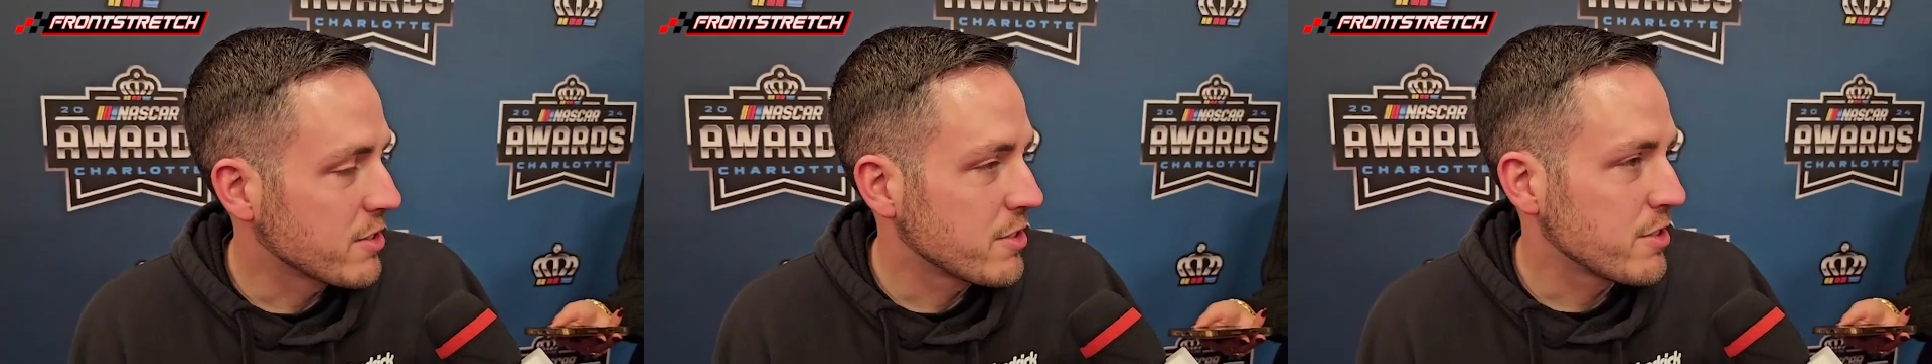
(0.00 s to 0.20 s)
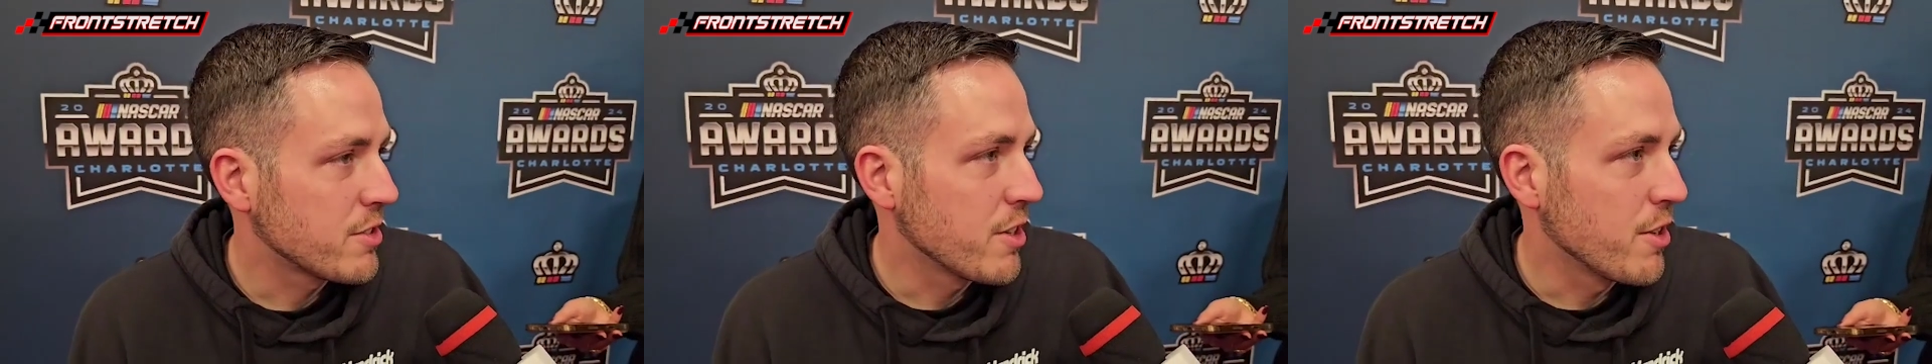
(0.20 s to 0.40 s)

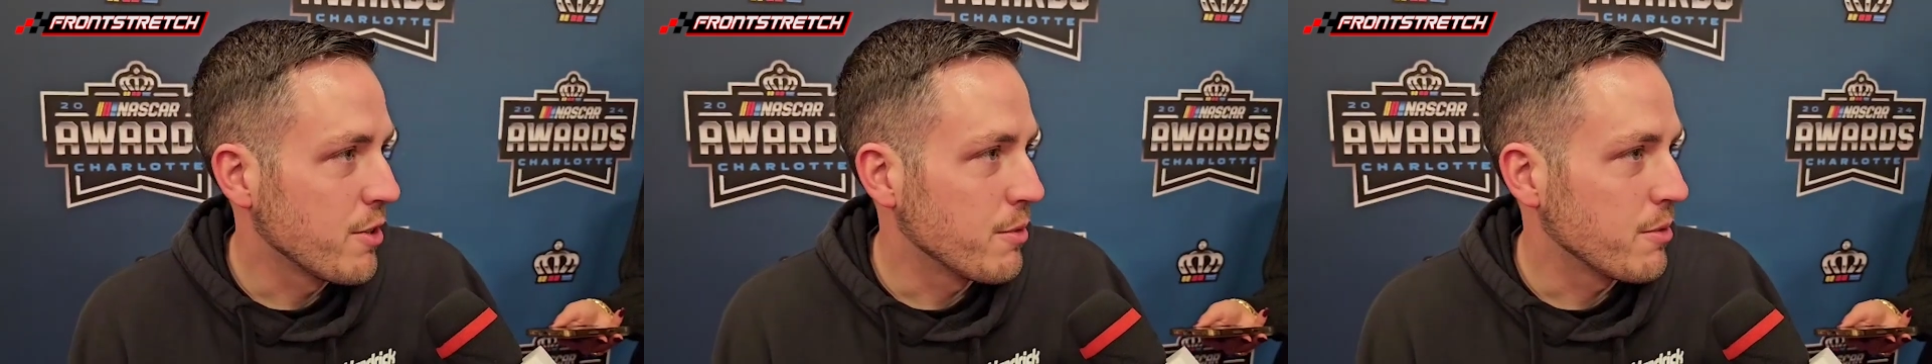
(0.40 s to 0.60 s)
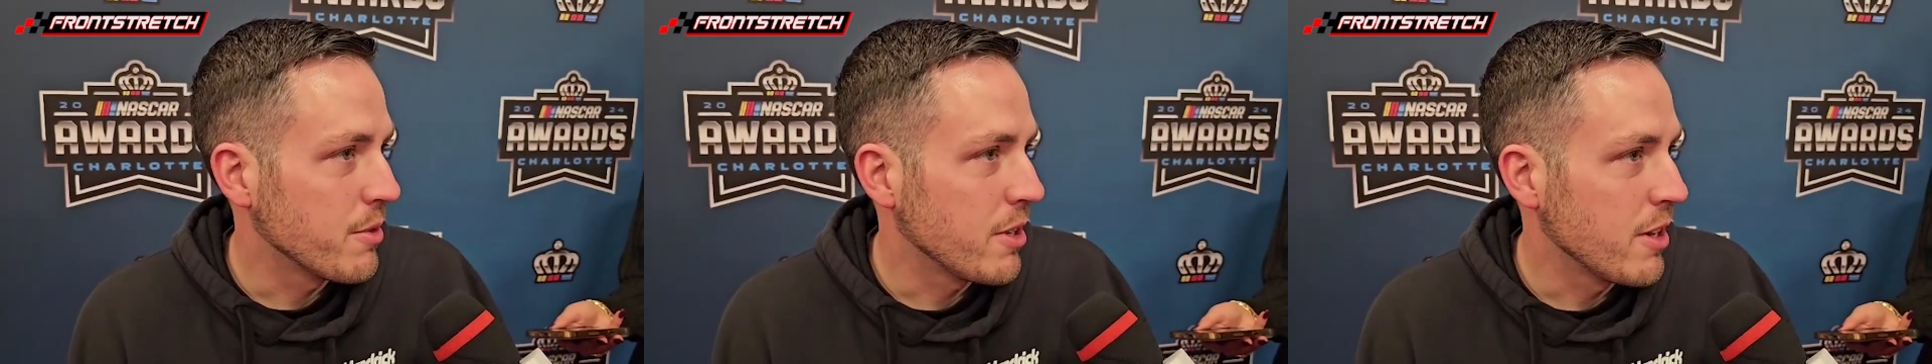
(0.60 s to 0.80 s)

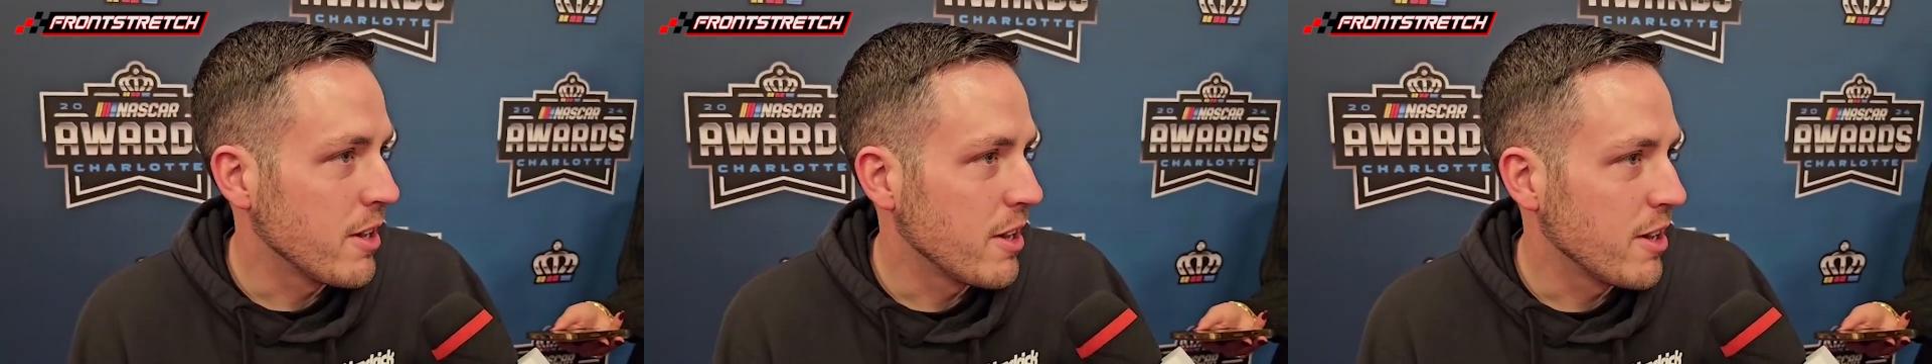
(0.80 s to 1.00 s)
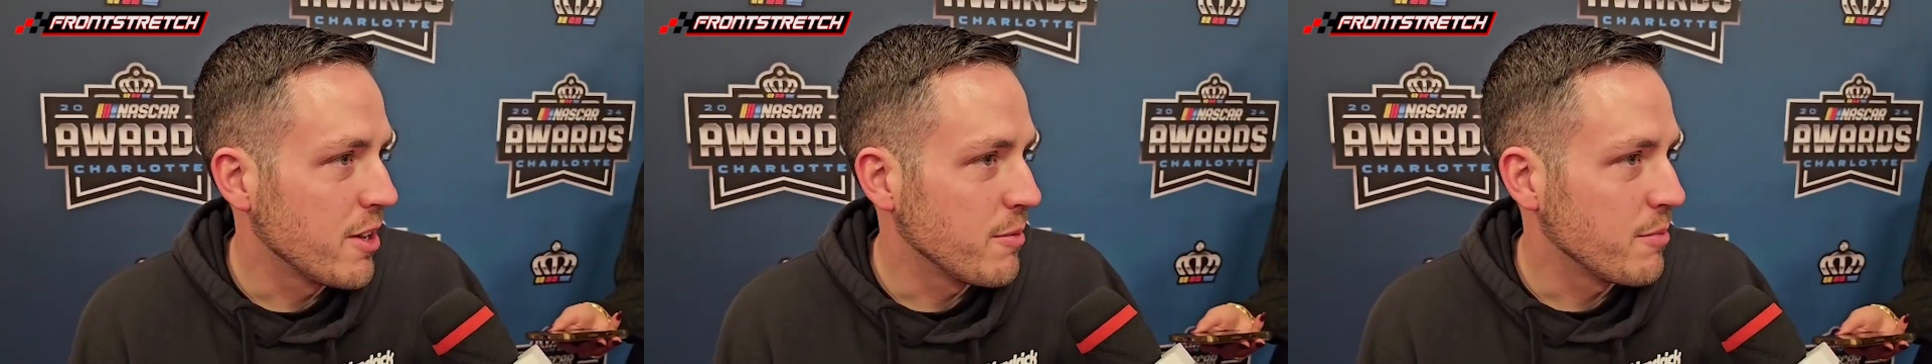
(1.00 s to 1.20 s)
So
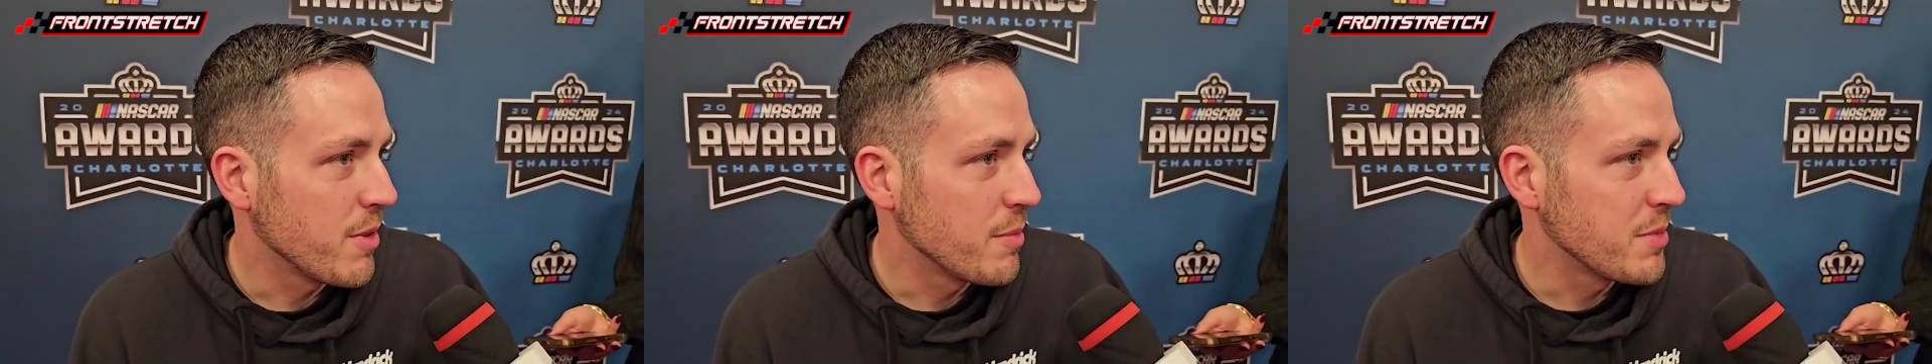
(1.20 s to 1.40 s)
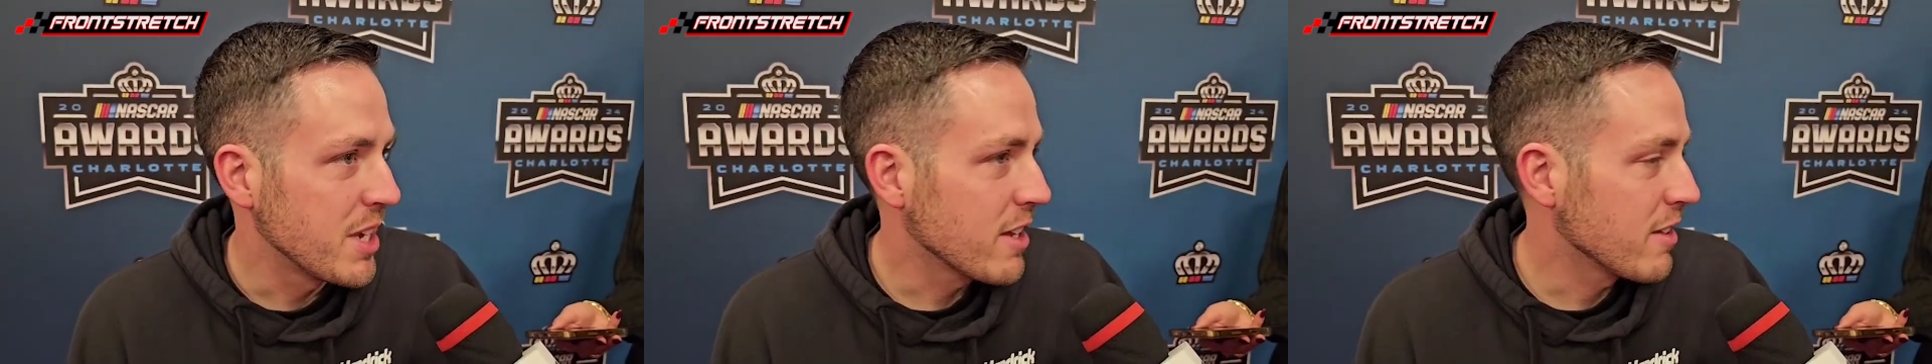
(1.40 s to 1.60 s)
I'm
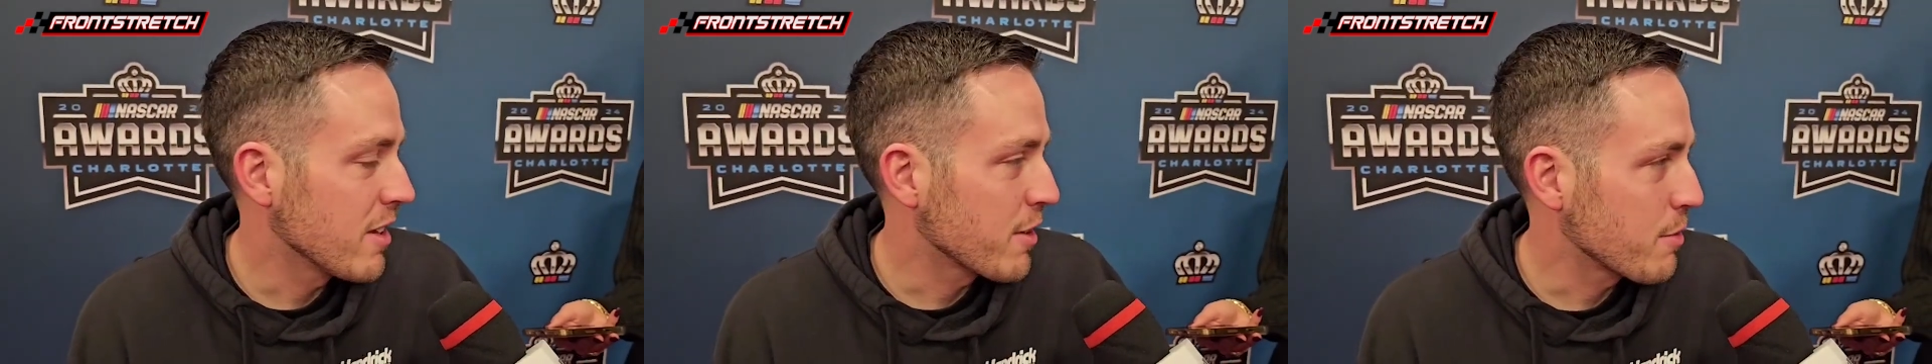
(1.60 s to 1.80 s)
taking like